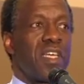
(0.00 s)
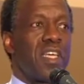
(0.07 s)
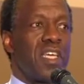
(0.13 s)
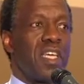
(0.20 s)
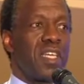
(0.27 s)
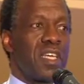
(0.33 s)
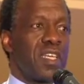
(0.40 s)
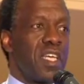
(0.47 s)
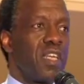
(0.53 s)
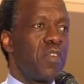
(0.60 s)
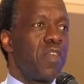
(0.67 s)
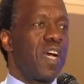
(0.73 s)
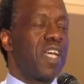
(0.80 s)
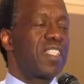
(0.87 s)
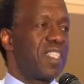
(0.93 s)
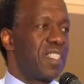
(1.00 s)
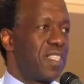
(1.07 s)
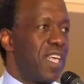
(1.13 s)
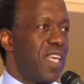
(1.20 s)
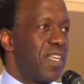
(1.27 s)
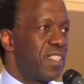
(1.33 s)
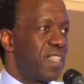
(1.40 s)
It identifies the
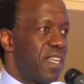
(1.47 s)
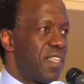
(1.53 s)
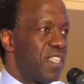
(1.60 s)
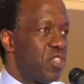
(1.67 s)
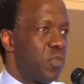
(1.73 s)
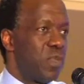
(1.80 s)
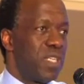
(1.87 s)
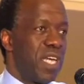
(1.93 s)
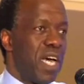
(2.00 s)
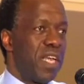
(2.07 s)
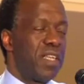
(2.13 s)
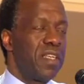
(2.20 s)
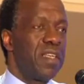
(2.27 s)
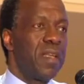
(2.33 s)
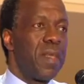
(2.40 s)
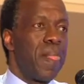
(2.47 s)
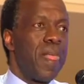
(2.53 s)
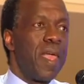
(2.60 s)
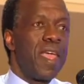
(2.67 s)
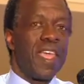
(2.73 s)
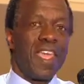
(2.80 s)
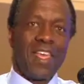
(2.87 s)
things that need to be done
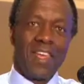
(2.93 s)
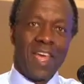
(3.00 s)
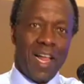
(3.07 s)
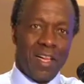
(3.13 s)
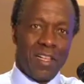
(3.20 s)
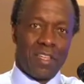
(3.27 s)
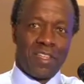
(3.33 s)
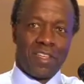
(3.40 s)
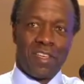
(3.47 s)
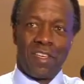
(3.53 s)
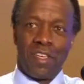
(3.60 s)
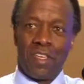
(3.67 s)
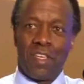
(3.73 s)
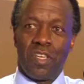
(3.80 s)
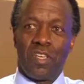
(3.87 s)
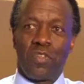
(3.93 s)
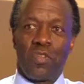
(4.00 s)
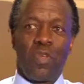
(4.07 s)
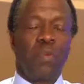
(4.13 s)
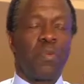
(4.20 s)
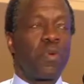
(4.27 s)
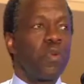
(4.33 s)
in health to
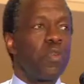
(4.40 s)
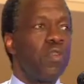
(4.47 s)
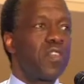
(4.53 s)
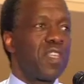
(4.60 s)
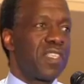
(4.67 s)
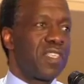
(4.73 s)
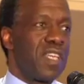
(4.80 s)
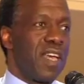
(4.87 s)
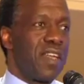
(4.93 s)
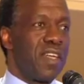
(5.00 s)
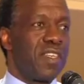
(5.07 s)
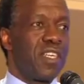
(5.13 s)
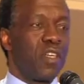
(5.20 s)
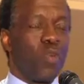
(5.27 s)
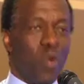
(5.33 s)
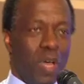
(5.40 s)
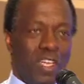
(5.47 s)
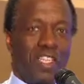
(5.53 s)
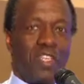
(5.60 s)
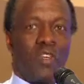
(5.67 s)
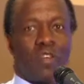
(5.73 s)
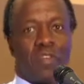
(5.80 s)
improve the standard and
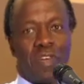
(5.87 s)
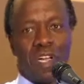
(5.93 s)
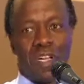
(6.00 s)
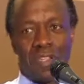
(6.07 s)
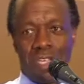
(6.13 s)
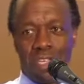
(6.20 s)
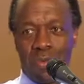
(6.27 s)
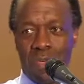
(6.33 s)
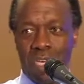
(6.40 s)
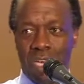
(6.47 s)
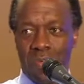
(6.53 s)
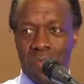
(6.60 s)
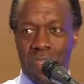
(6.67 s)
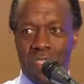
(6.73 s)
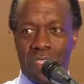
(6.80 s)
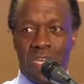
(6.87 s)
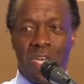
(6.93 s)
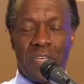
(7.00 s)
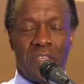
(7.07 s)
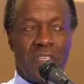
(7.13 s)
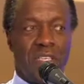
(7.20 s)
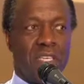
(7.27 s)
quality of health that we have in this
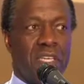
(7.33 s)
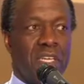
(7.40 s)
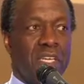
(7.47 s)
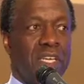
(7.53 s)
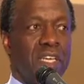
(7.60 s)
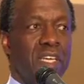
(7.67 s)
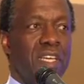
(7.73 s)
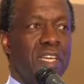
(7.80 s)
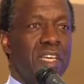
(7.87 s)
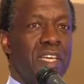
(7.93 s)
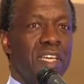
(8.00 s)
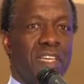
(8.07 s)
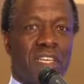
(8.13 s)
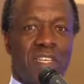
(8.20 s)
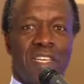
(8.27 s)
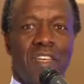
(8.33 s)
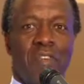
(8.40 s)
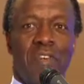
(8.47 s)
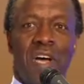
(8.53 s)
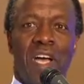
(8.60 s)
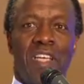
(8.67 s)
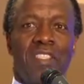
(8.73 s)
country. It
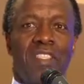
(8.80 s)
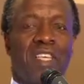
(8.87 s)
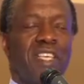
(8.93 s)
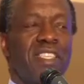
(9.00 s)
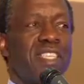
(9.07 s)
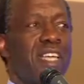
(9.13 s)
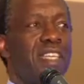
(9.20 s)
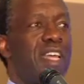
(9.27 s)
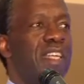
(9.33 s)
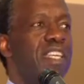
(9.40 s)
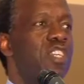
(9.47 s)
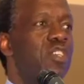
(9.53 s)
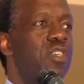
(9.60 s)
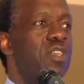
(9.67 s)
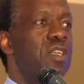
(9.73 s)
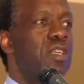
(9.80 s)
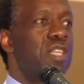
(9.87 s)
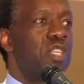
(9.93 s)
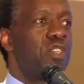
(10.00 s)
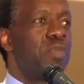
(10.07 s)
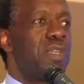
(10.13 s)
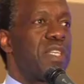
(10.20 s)
identifies things that
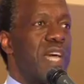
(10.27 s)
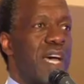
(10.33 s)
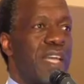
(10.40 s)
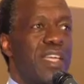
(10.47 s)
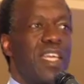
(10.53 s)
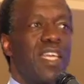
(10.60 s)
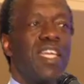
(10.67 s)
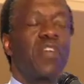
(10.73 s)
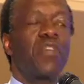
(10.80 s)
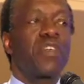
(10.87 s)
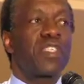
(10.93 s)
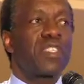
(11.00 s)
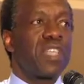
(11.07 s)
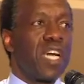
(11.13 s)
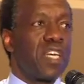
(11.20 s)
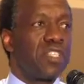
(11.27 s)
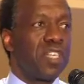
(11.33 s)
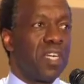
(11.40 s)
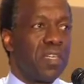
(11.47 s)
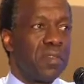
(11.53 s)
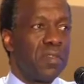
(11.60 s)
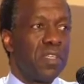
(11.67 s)
need to be done in
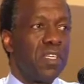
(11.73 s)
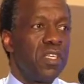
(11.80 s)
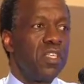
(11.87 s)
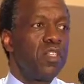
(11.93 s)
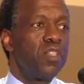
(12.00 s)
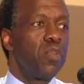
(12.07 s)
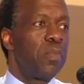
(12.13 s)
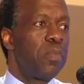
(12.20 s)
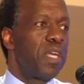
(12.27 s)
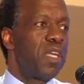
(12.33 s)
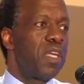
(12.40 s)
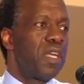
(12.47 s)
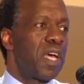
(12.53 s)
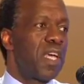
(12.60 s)
infrastructure, to build our